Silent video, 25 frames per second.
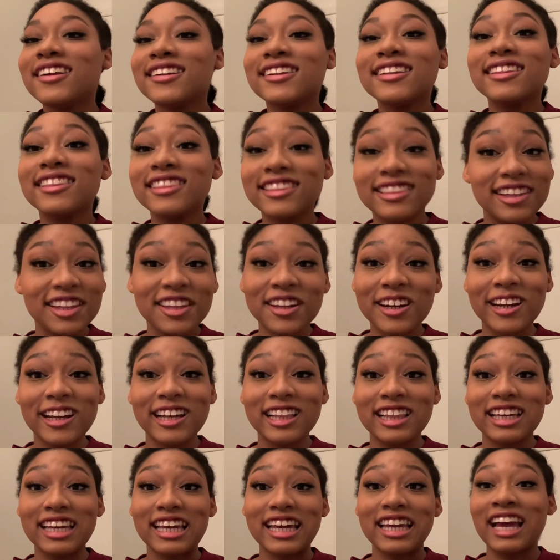
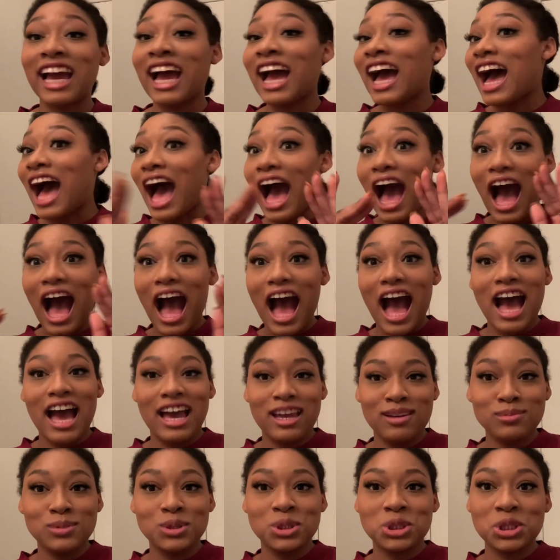Literally,
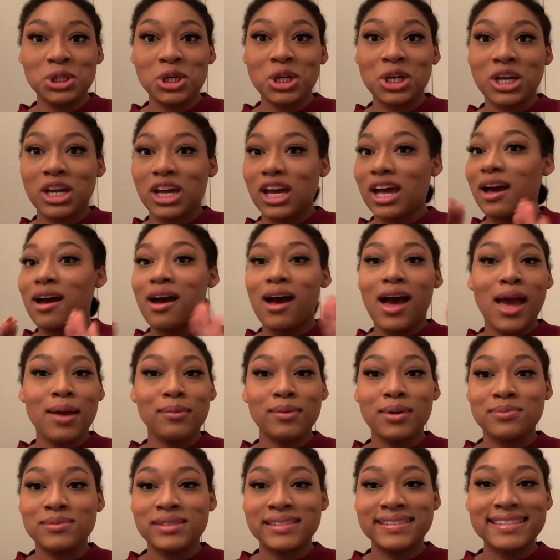I'm shook. I'm
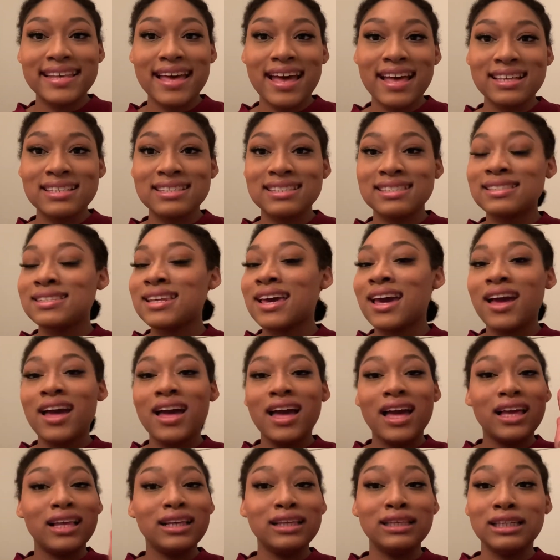obsessed.
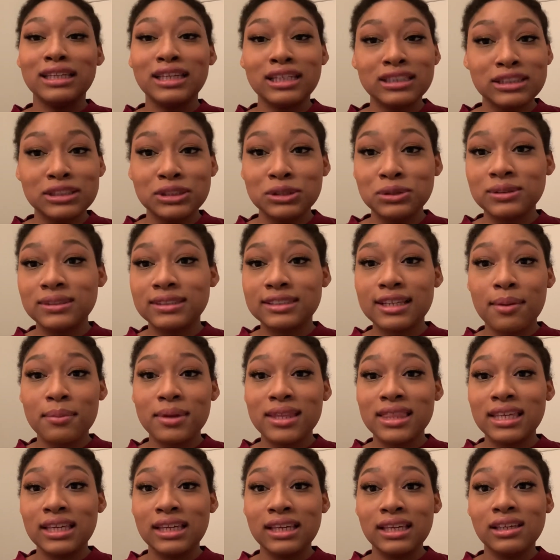Get you some of
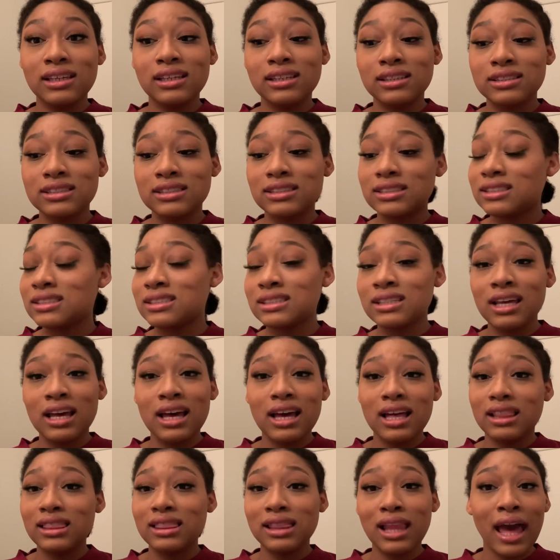these
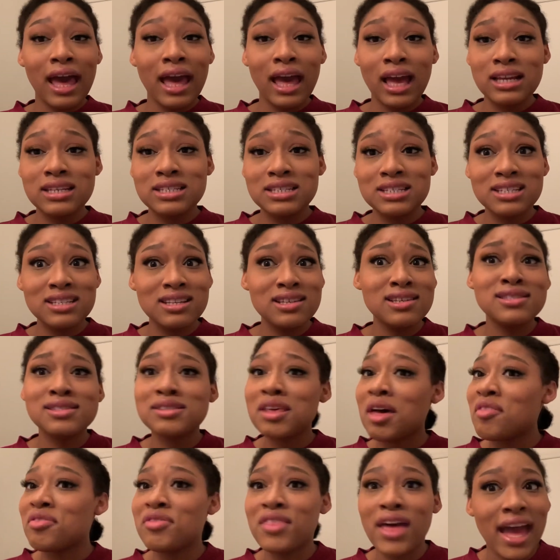lashes.
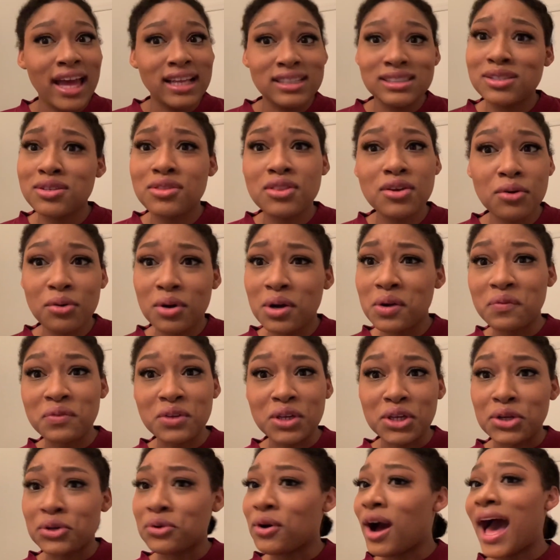That's the
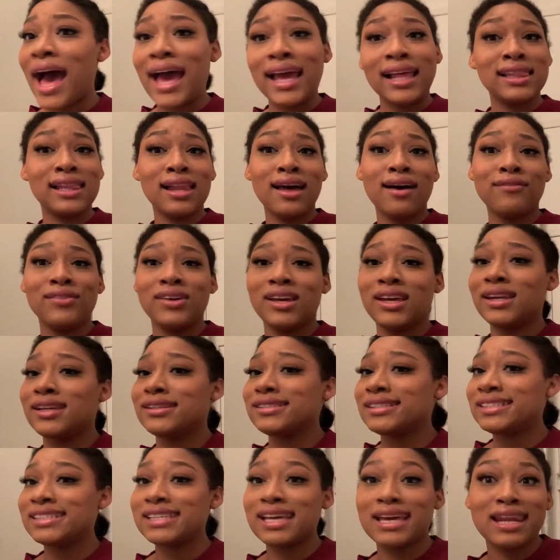review. I love
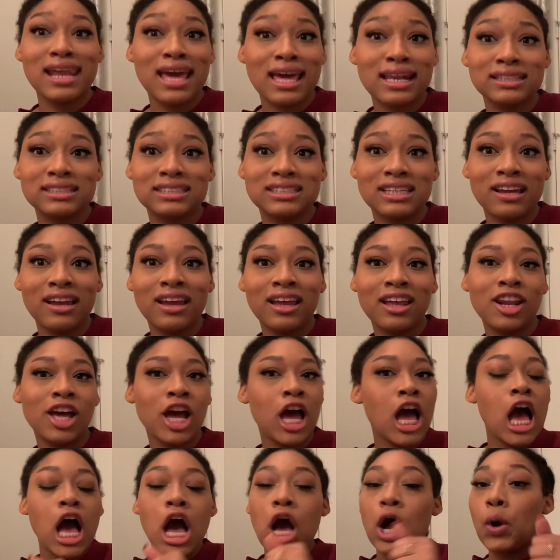it. 10 out of 10.
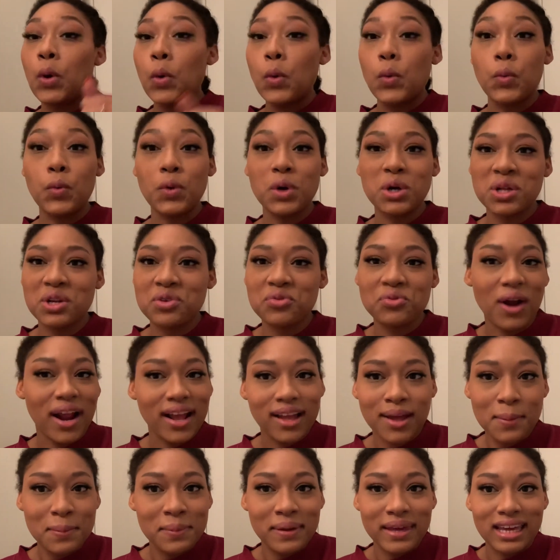Would
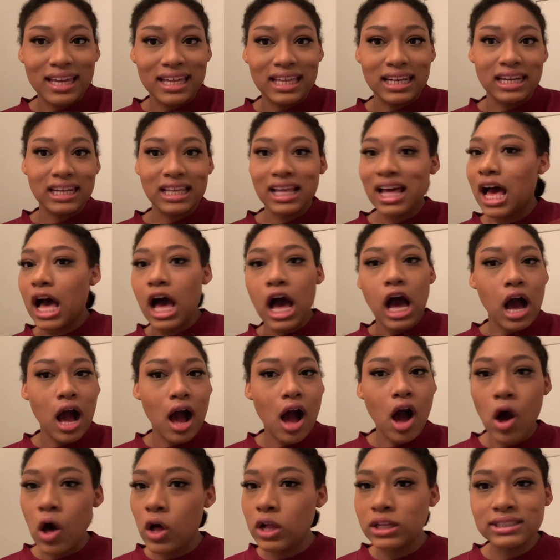recommend
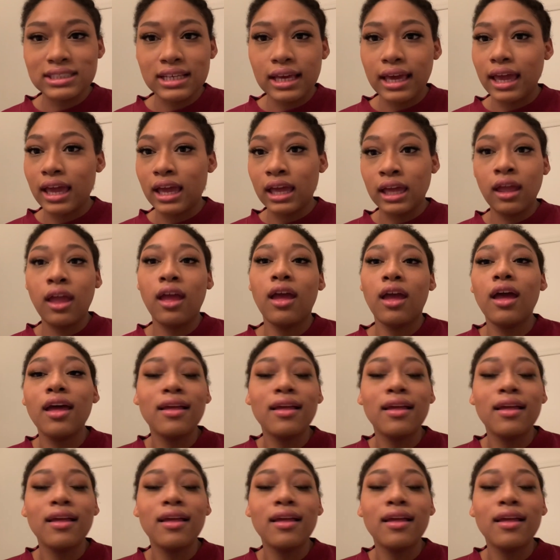all day.